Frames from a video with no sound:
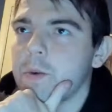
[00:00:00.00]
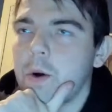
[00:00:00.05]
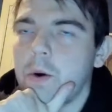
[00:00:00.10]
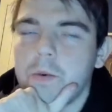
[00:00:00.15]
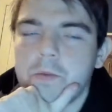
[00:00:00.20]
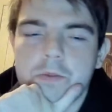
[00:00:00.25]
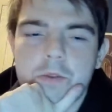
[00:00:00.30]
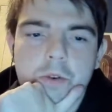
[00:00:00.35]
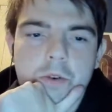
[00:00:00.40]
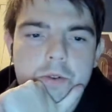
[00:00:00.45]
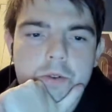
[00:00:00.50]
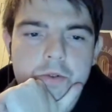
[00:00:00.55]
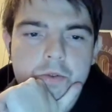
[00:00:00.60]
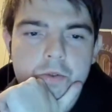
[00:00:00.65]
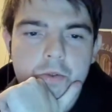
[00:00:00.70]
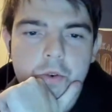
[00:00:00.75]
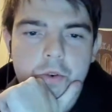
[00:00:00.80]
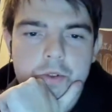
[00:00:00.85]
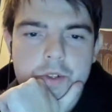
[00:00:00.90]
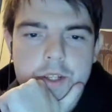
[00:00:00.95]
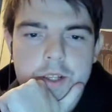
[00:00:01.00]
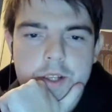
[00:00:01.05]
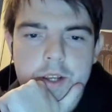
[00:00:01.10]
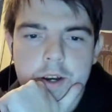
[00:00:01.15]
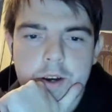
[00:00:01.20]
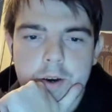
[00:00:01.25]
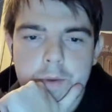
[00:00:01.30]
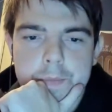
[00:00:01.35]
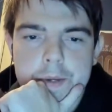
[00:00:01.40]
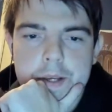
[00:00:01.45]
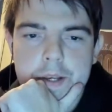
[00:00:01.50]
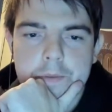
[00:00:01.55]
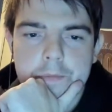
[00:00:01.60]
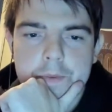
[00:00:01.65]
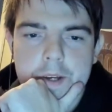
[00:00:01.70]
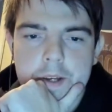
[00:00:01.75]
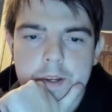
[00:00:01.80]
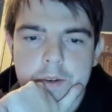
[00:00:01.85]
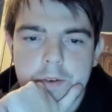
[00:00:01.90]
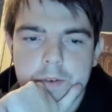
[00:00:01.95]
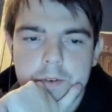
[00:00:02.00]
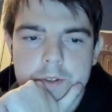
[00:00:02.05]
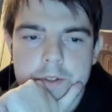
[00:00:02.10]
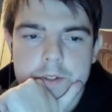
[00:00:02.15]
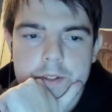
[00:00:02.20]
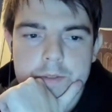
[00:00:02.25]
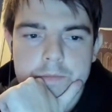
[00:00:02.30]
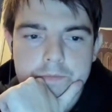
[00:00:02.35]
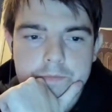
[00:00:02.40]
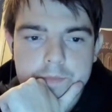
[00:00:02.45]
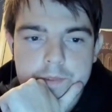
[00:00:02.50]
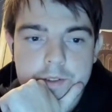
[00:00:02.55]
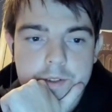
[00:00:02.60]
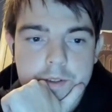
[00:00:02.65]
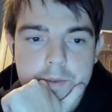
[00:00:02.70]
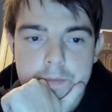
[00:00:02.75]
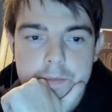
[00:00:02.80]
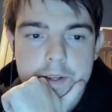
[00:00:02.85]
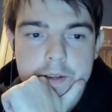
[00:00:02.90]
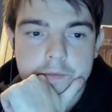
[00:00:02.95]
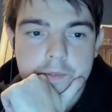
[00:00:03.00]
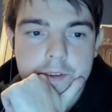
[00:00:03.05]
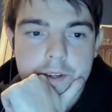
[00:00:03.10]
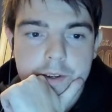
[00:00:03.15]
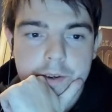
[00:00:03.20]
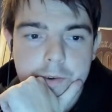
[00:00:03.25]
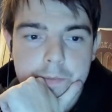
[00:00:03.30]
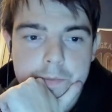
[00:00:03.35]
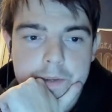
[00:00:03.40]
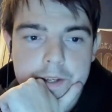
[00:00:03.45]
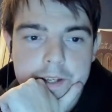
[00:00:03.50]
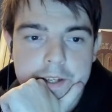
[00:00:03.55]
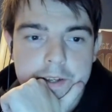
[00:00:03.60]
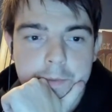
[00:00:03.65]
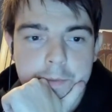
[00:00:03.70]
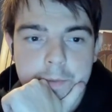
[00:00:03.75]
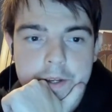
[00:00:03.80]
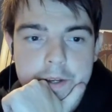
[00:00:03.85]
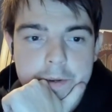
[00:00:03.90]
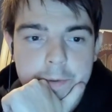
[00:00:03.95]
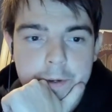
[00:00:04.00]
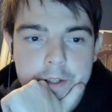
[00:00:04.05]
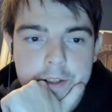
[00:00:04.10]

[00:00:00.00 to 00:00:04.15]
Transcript: 12 draws in that unbeaten record. It's an unbeaten record, mate, and we